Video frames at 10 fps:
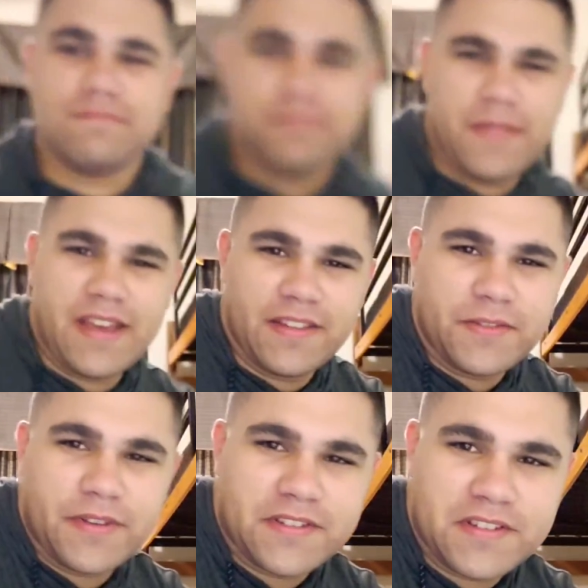Man,
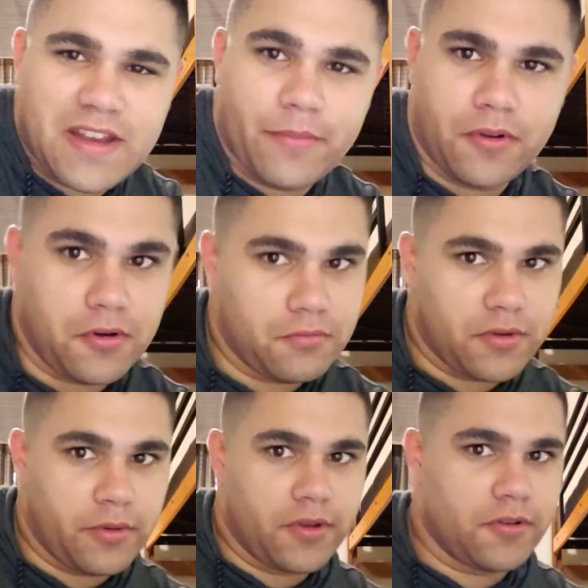let's fix this camera. Oh,
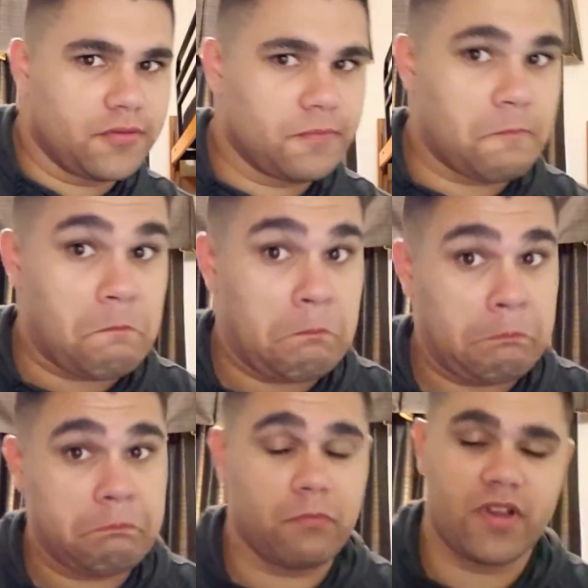here we go.
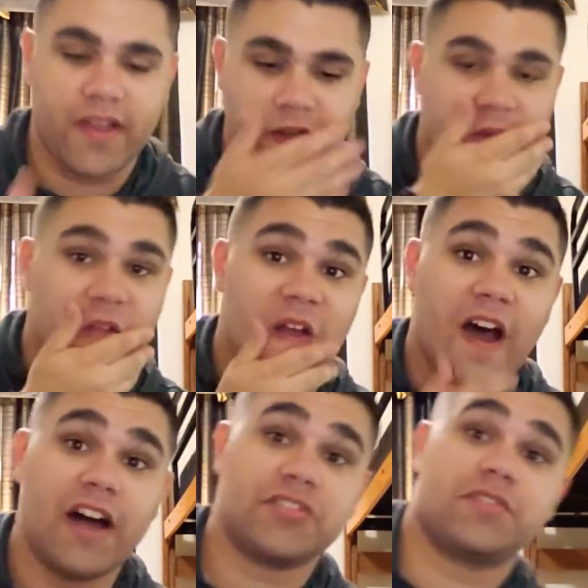Okay.
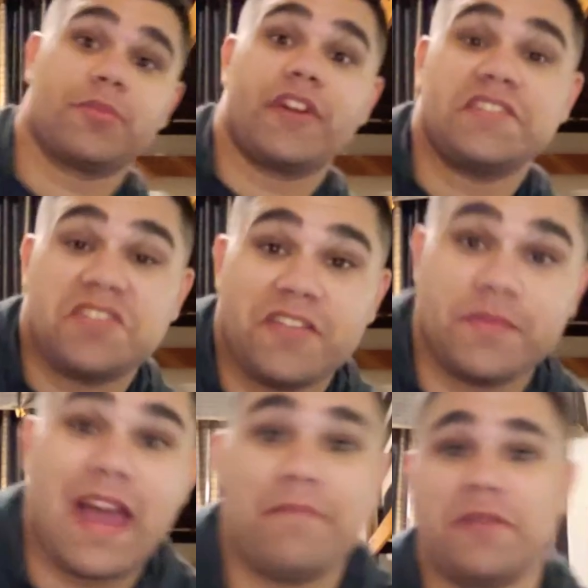So some crazy stuff's
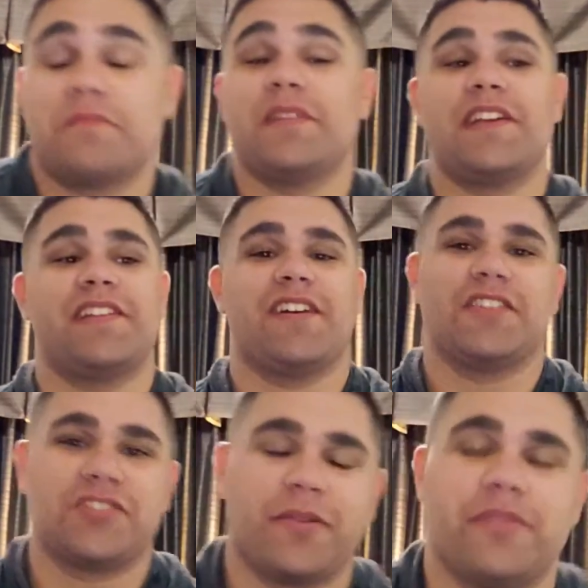been happening with me lately. I'll
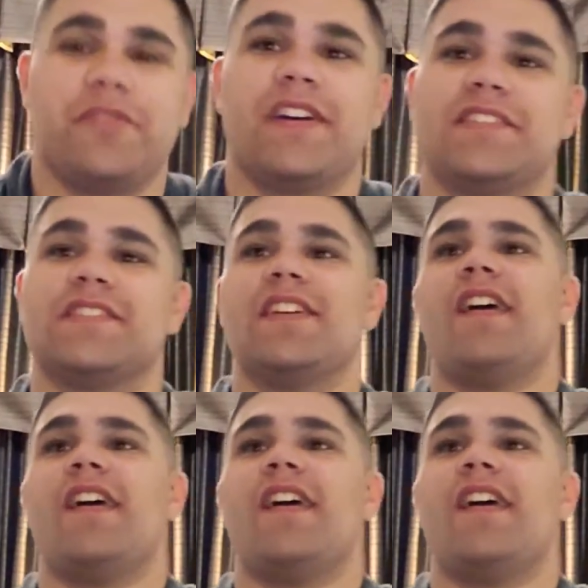share with you guys.